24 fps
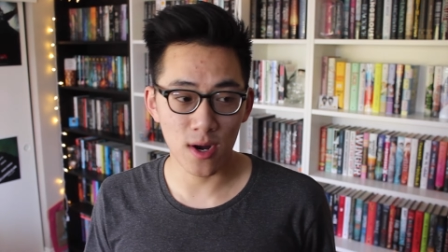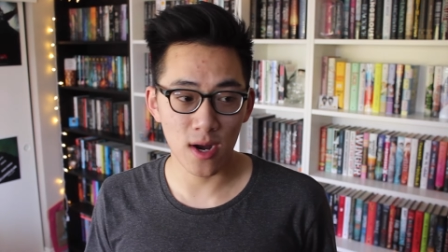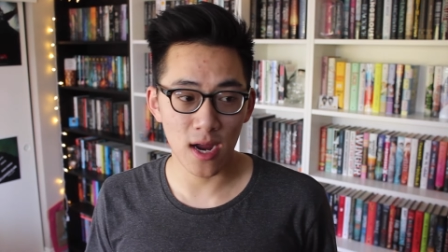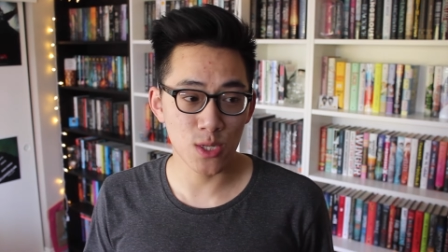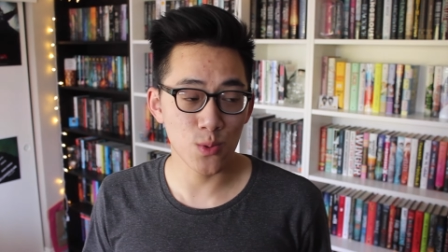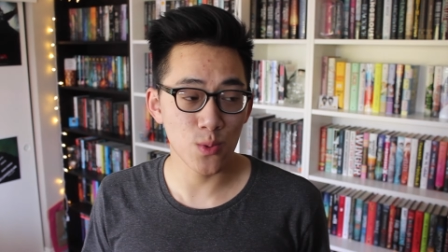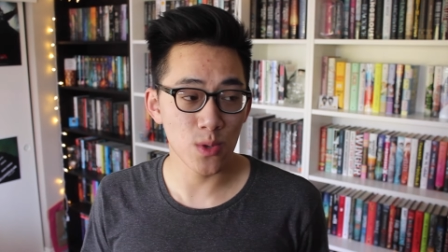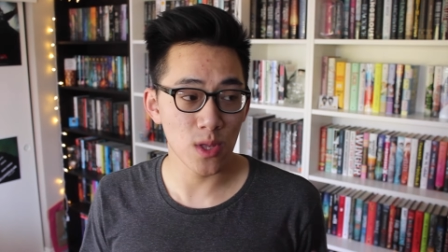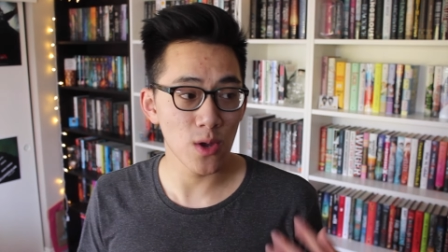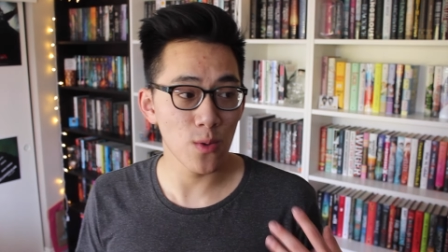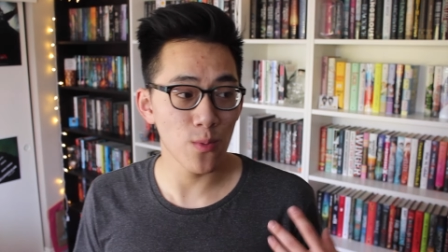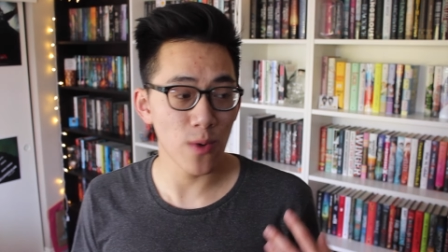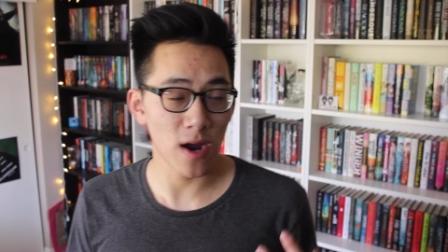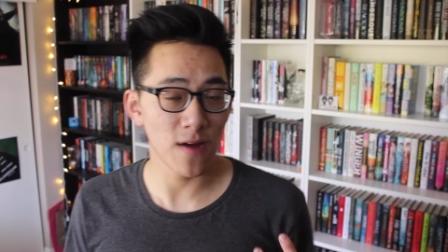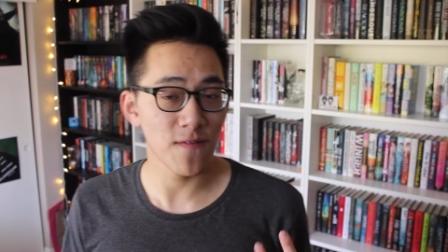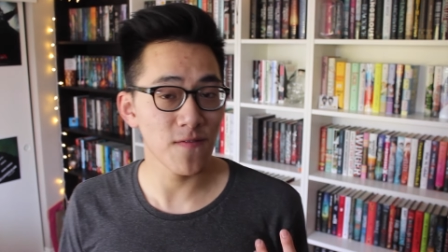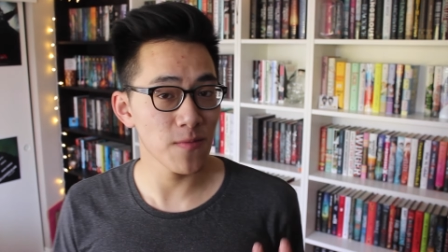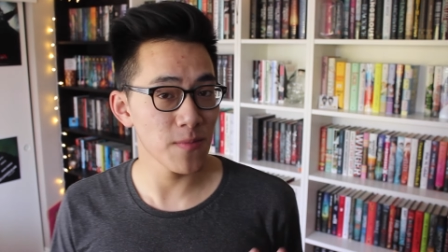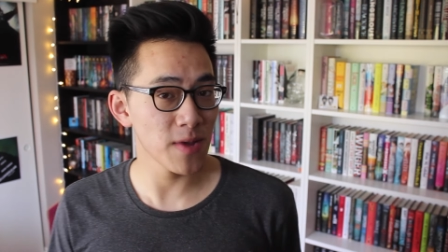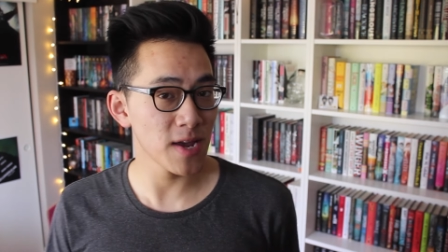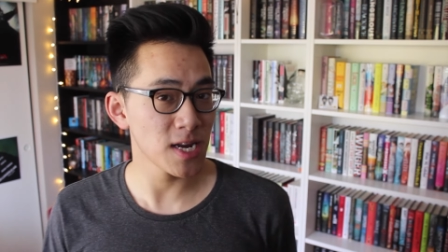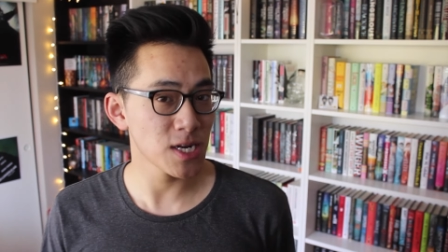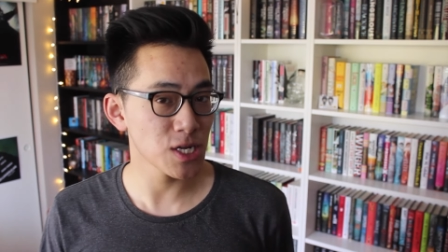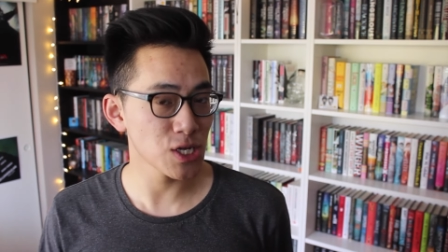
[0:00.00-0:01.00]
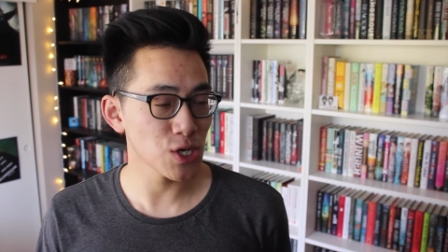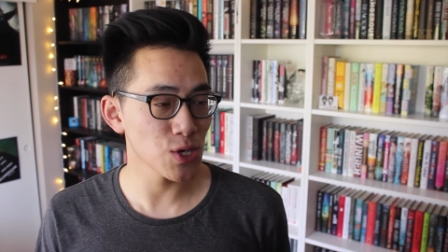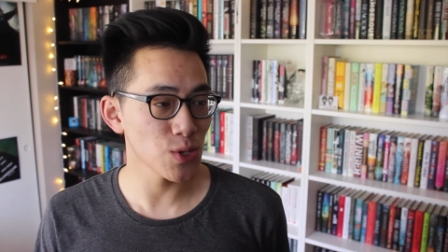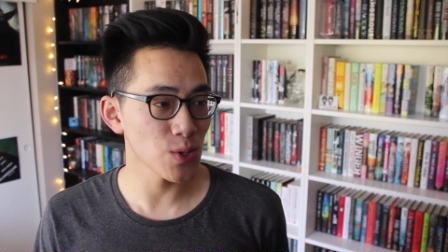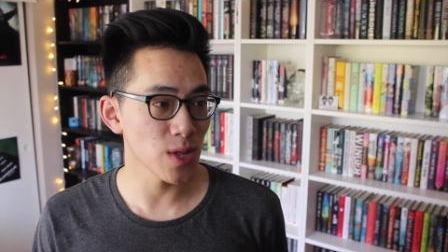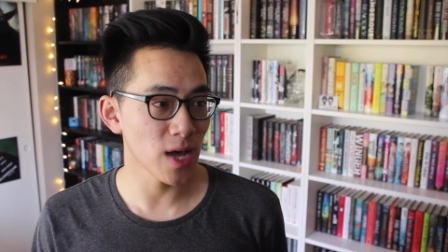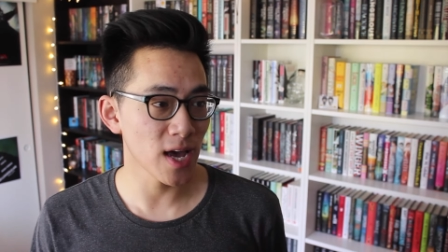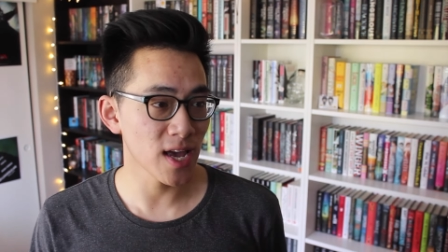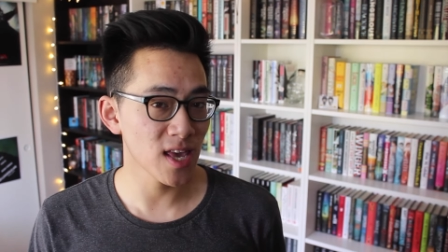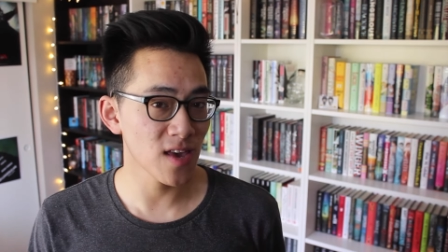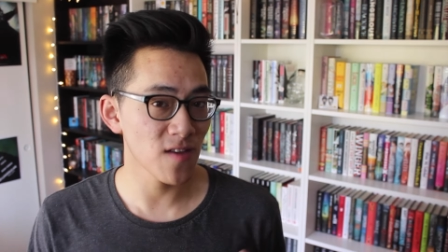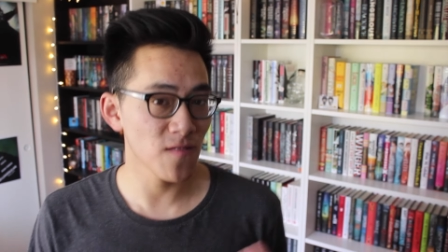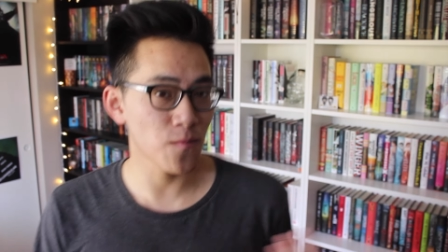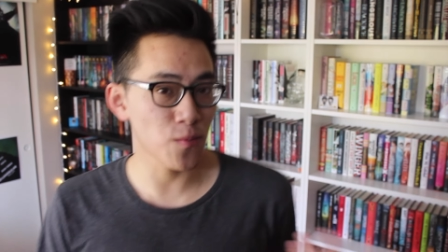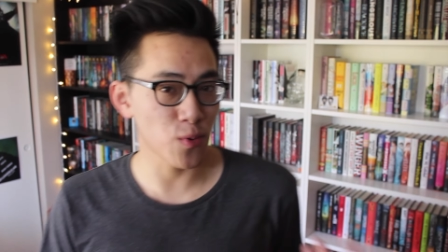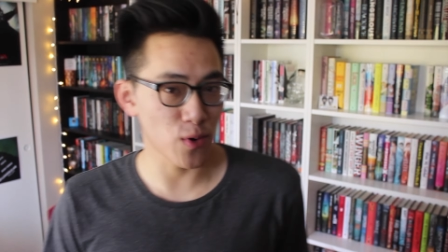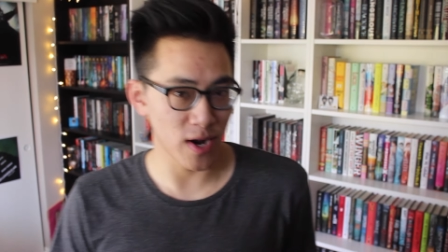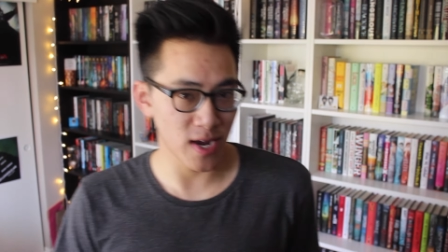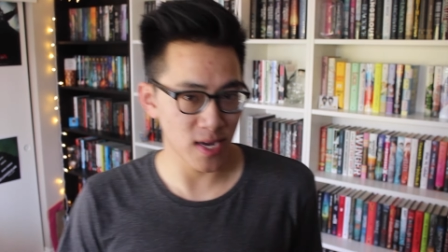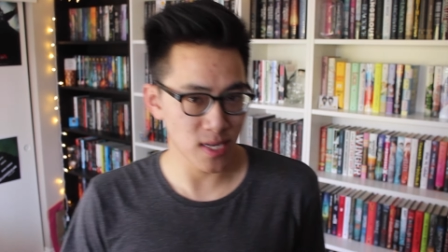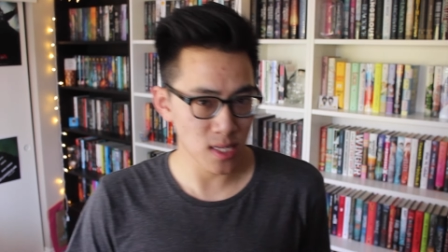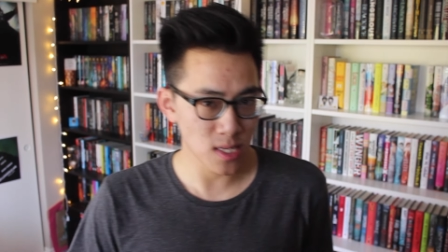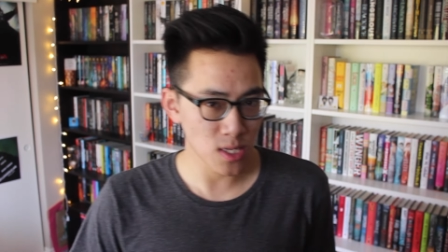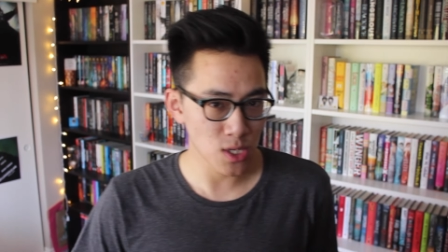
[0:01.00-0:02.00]
It's really rare for me to like give
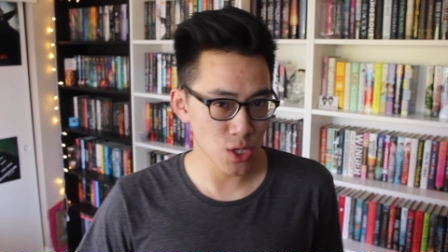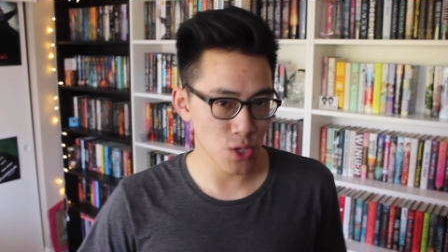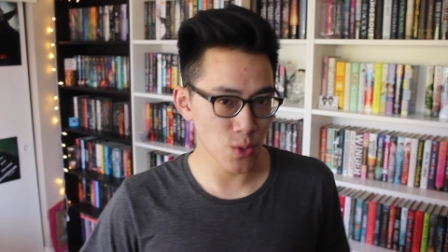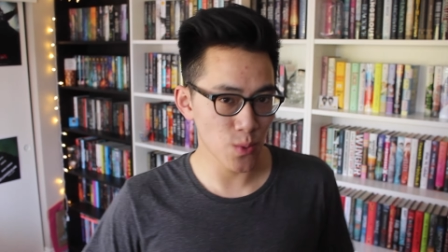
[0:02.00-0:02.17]
praises